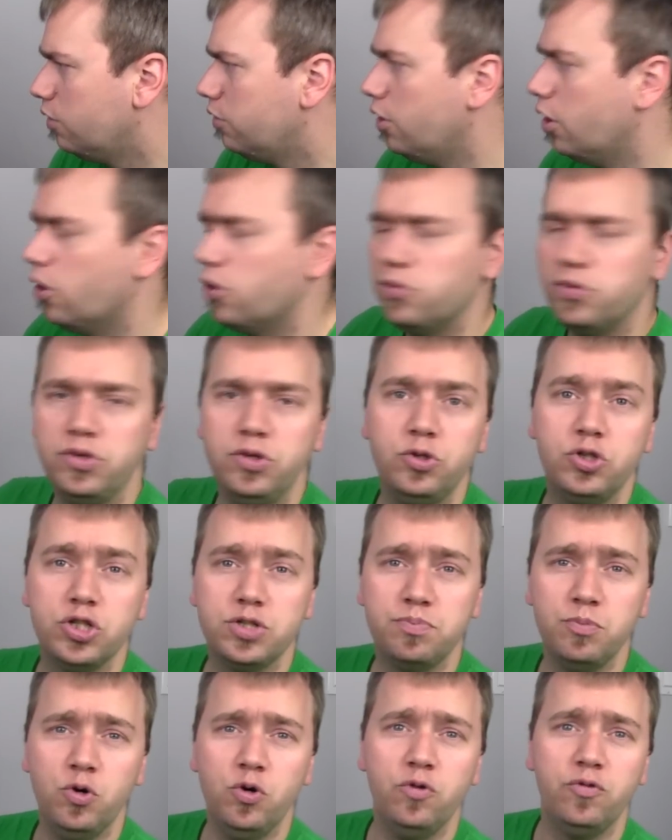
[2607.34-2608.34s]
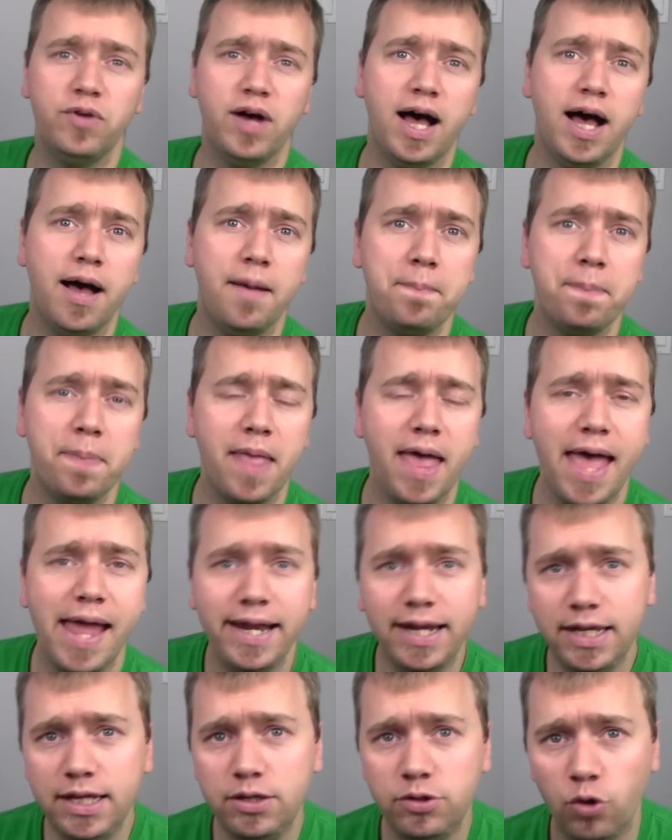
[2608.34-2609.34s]
No, you just move
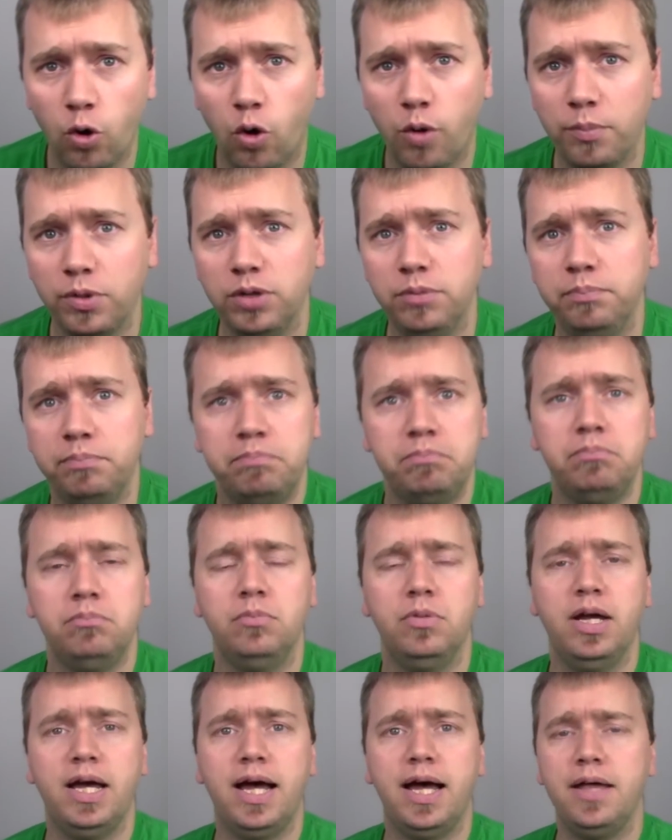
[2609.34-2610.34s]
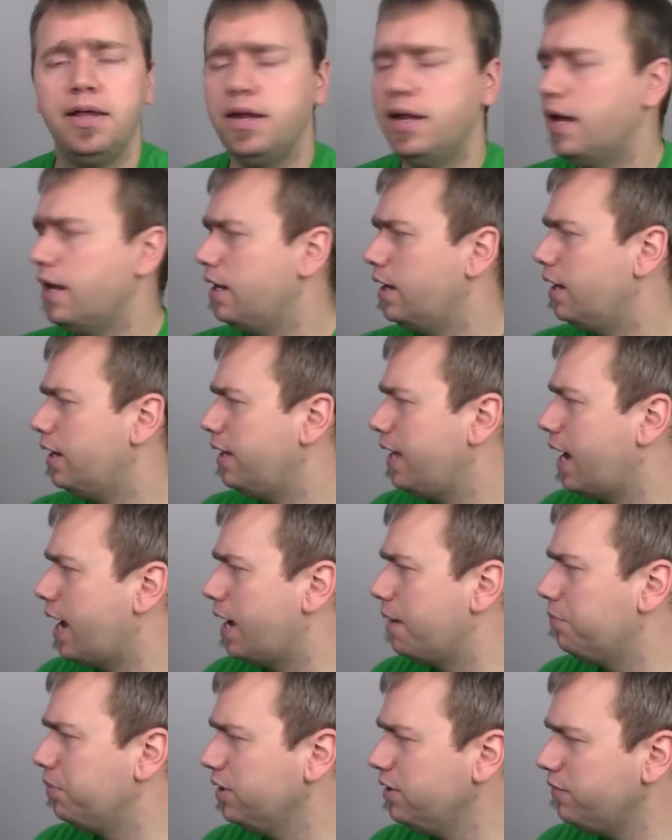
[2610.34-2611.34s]
any normal... yeah,
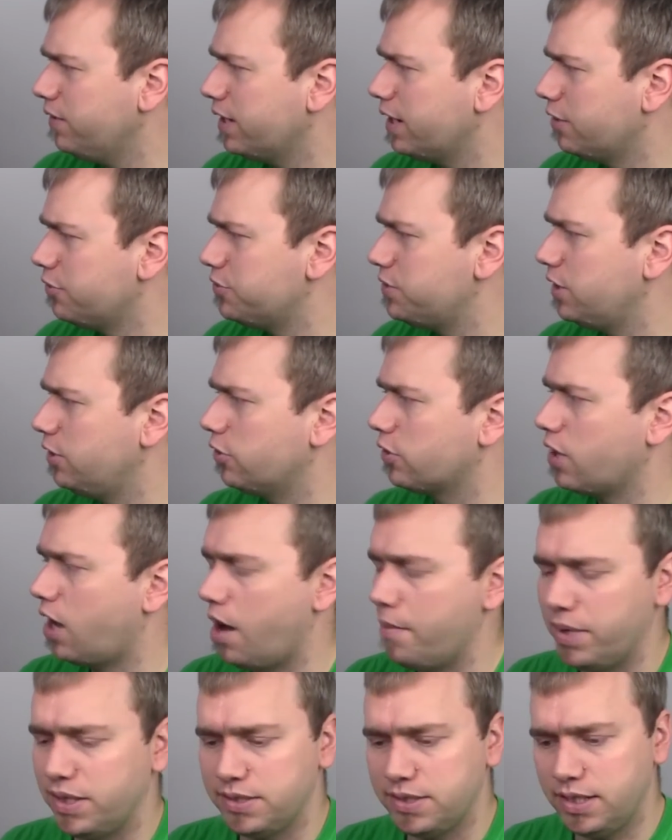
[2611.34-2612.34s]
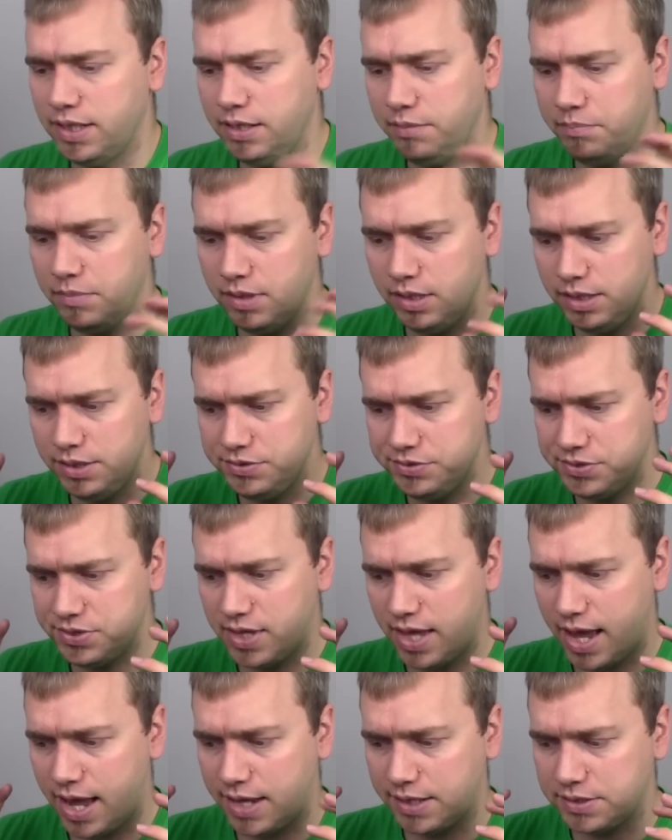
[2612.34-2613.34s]
I believe I can understand your comment. It means
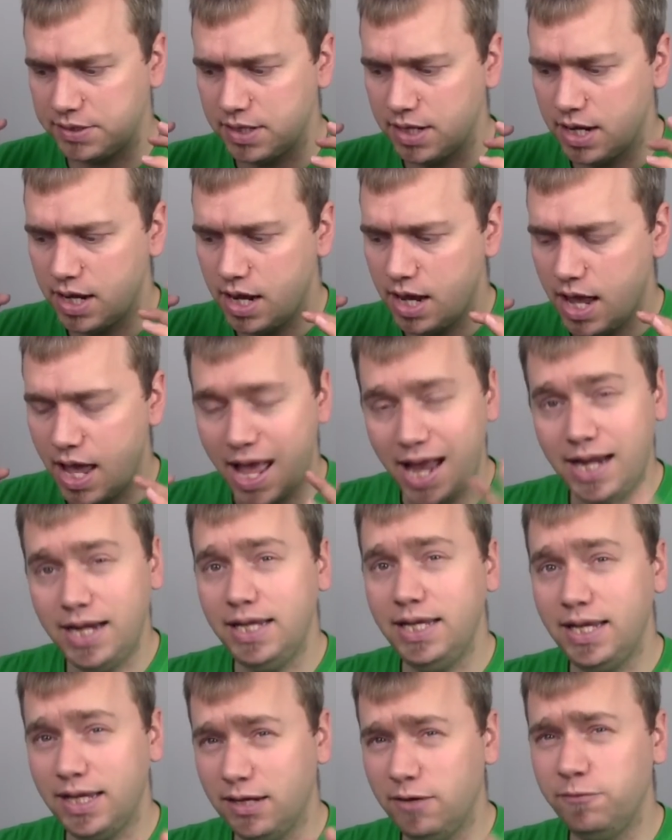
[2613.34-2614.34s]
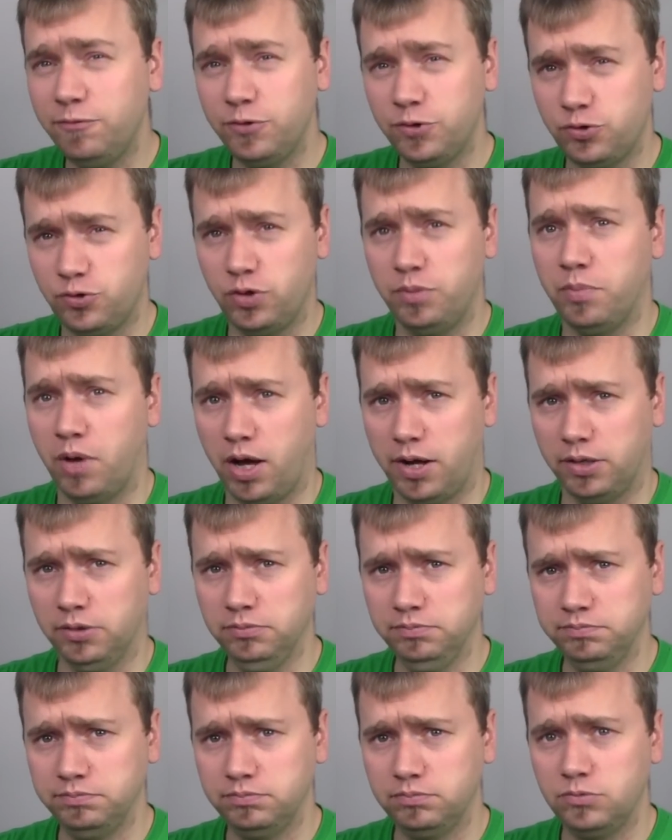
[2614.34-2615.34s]
that any infantry
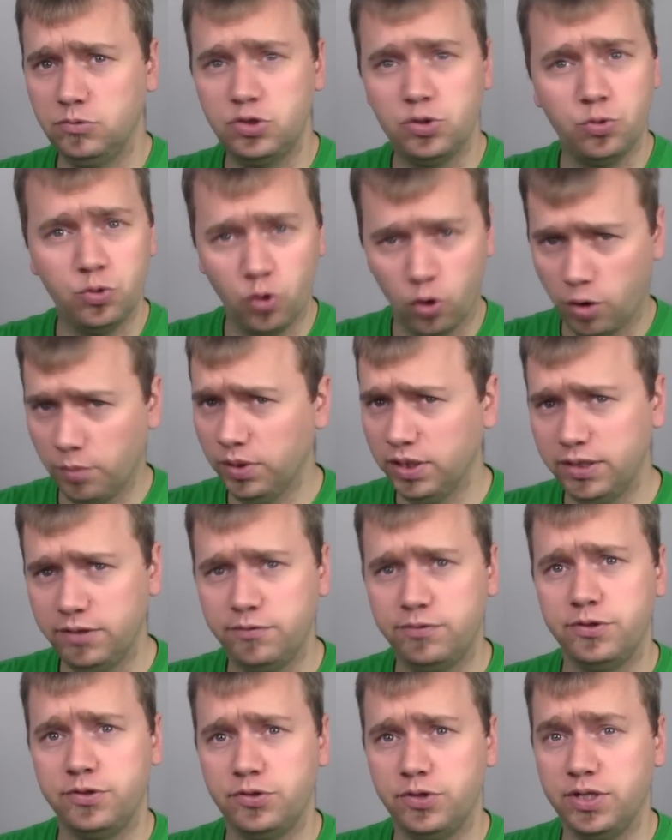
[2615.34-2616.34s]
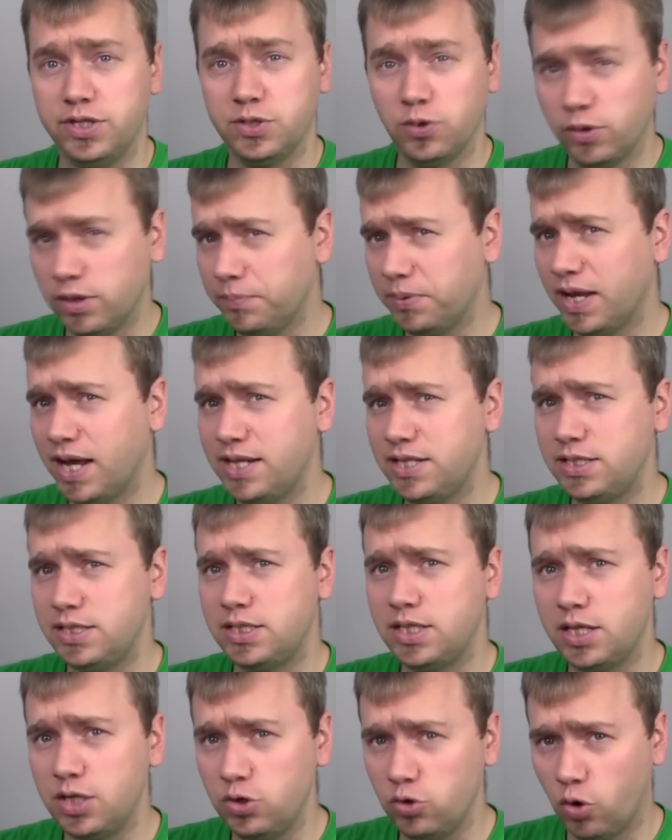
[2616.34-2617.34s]
model, so normal infantry, this only applies
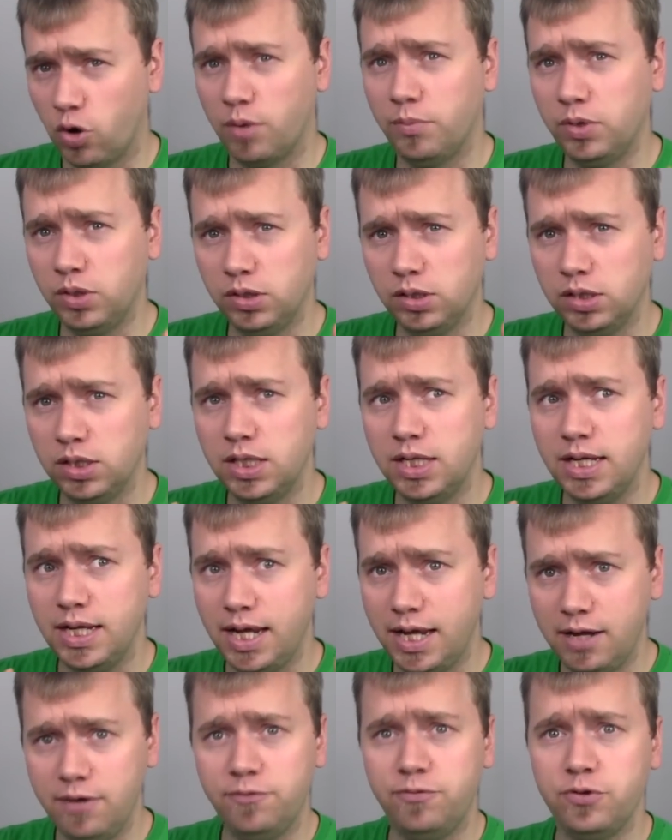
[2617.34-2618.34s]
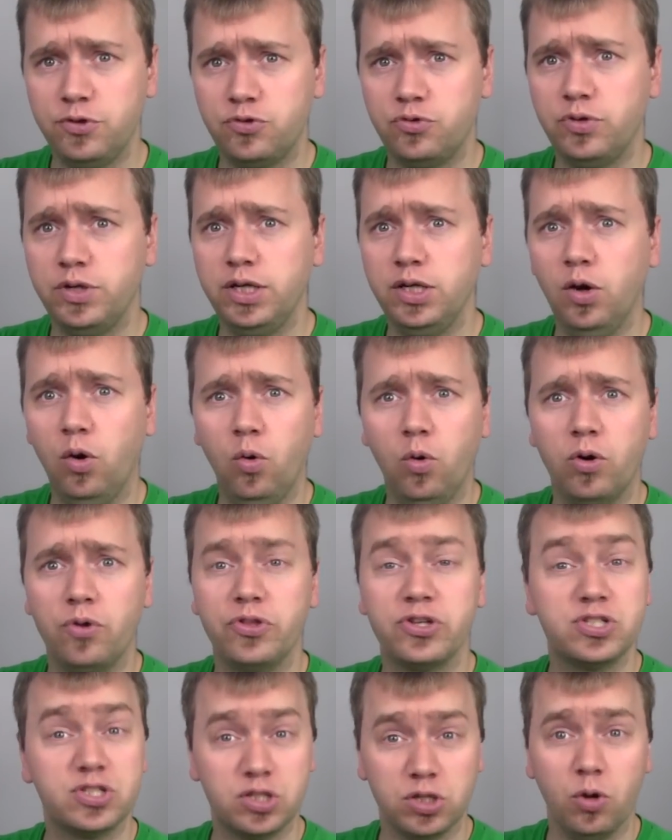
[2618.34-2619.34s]
to the normal infantry or
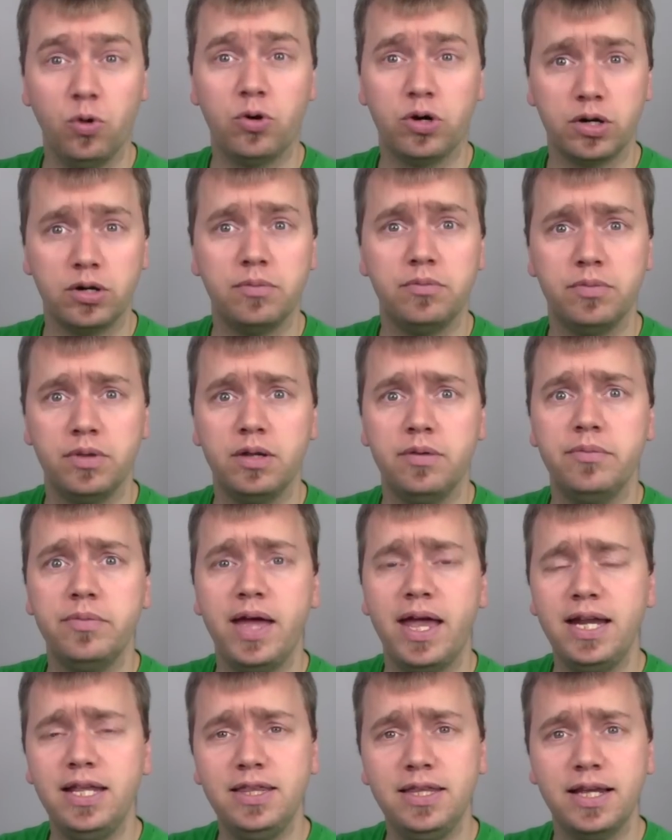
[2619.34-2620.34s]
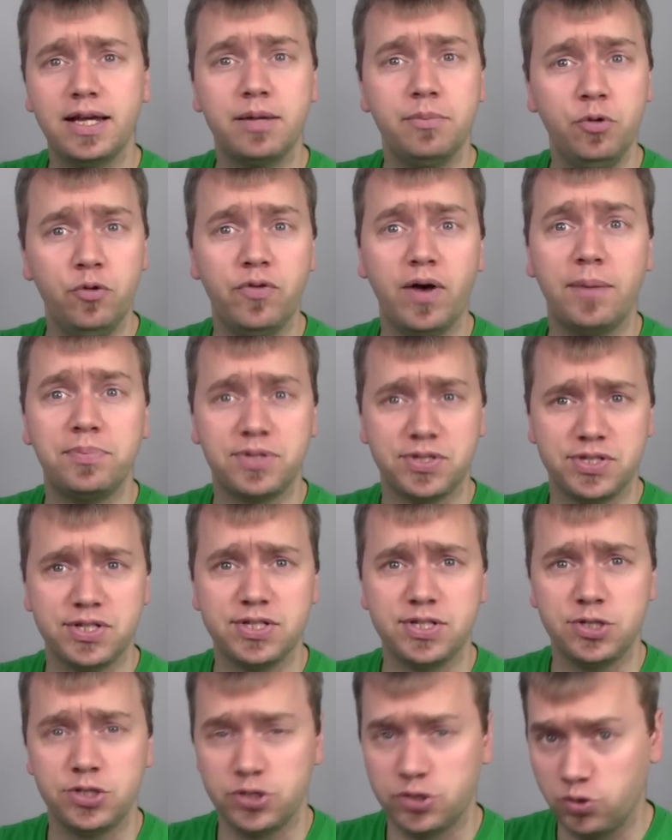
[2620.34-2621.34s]
the slower, anything that can move up to
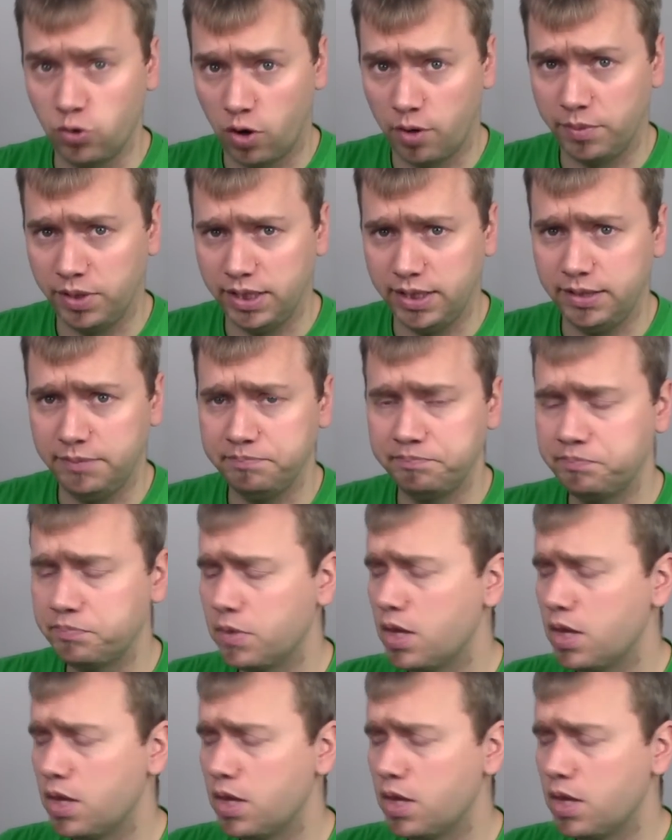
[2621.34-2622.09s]
6 inches normally.